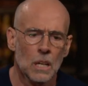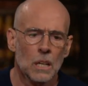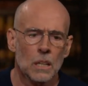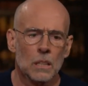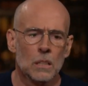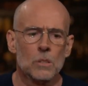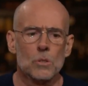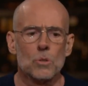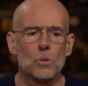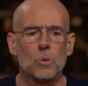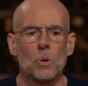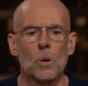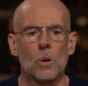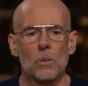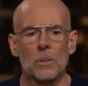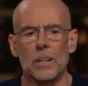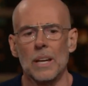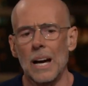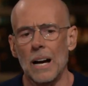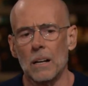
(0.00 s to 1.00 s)
control
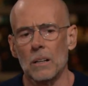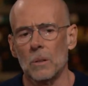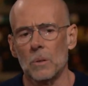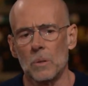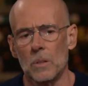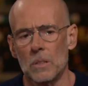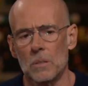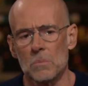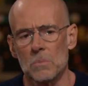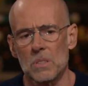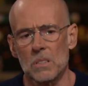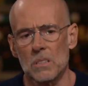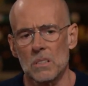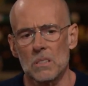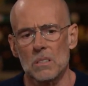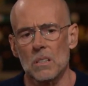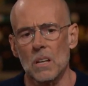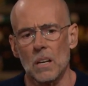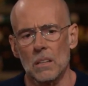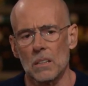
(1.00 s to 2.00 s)
the algorithms that
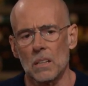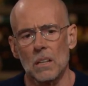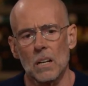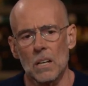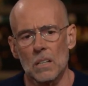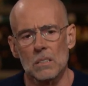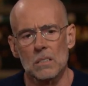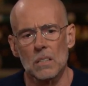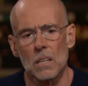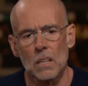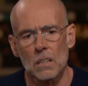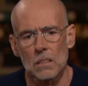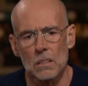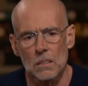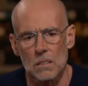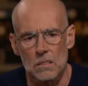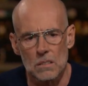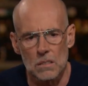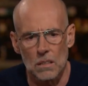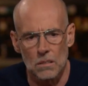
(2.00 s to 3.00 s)
decide the content that
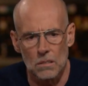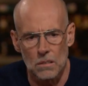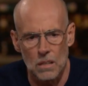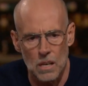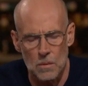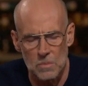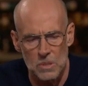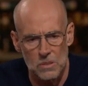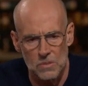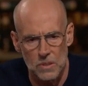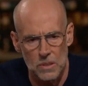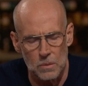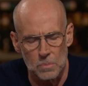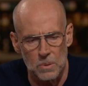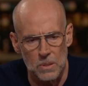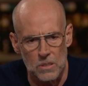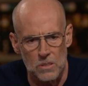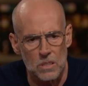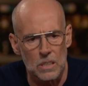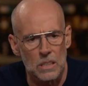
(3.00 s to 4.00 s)
the Southern Hemisphere
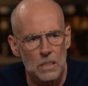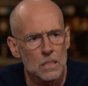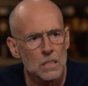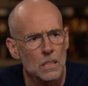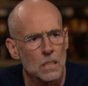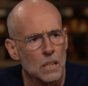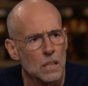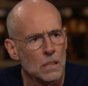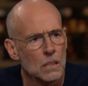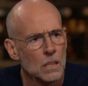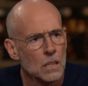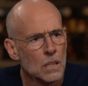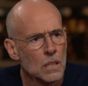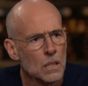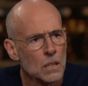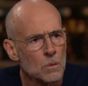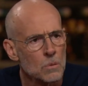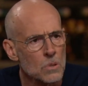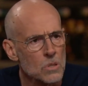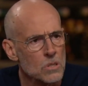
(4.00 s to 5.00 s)
plus India
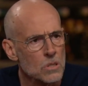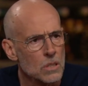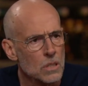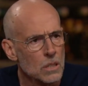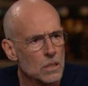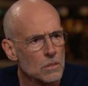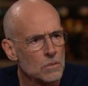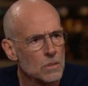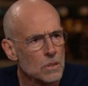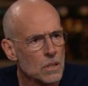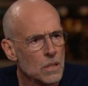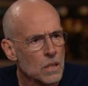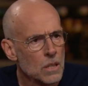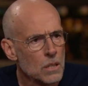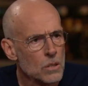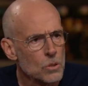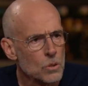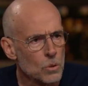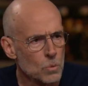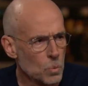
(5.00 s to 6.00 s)
receive?
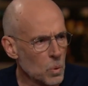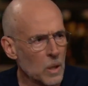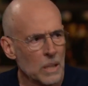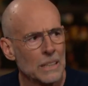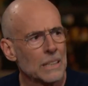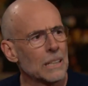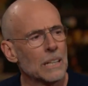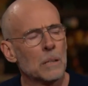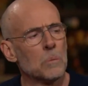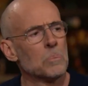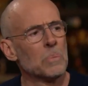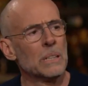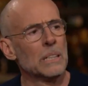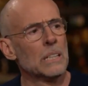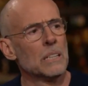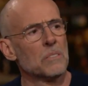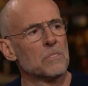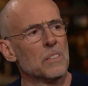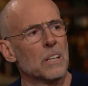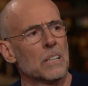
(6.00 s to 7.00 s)
should one company
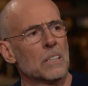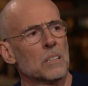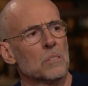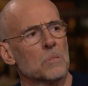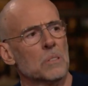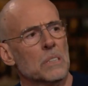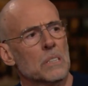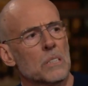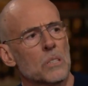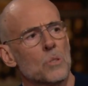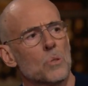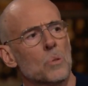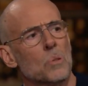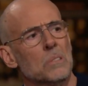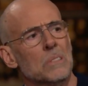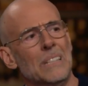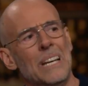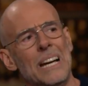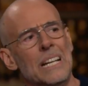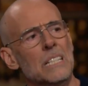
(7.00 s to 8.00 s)
effectively
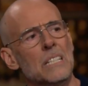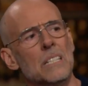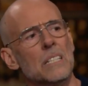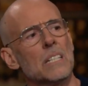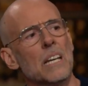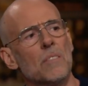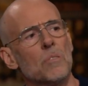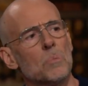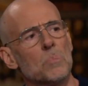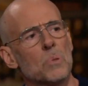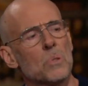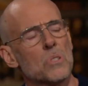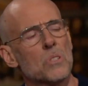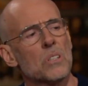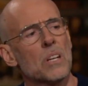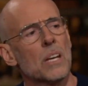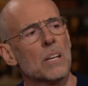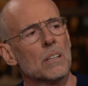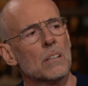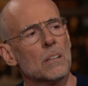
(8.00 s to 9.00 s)
control
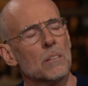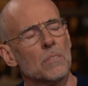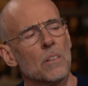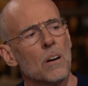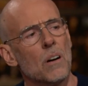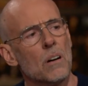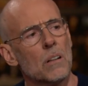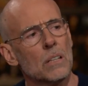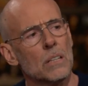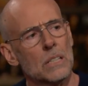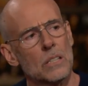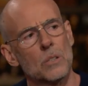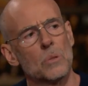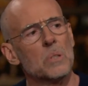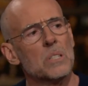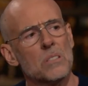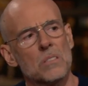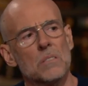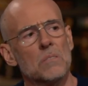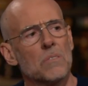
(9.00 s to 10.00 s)
97% of all
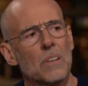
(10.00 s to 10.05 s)
increase in